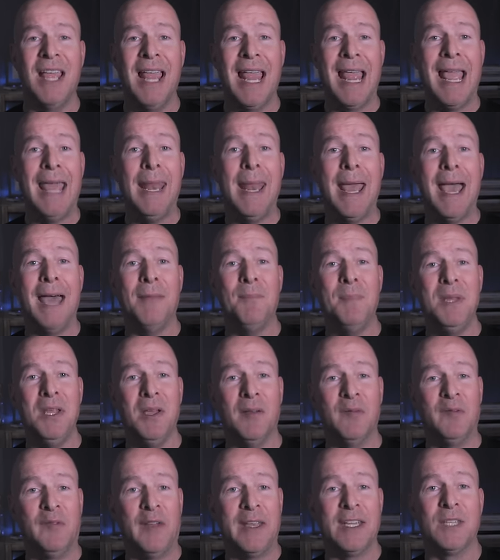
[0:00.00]
and add me on
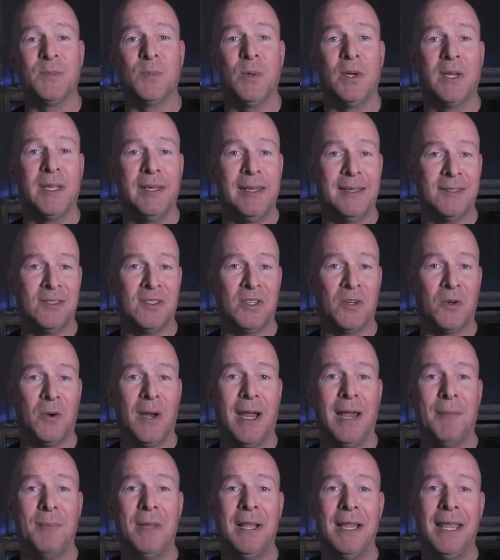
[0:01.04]
Facebook and
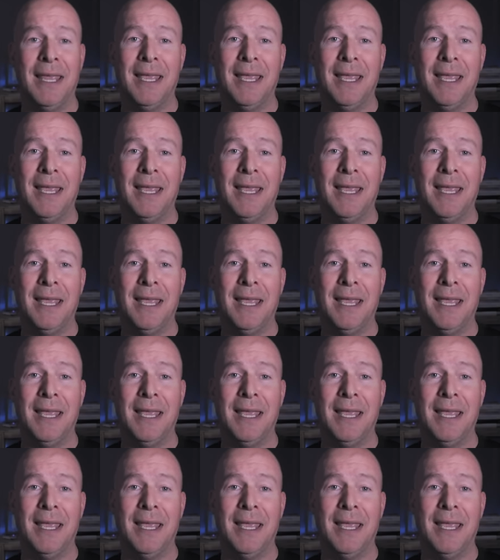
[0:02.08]
Instagram.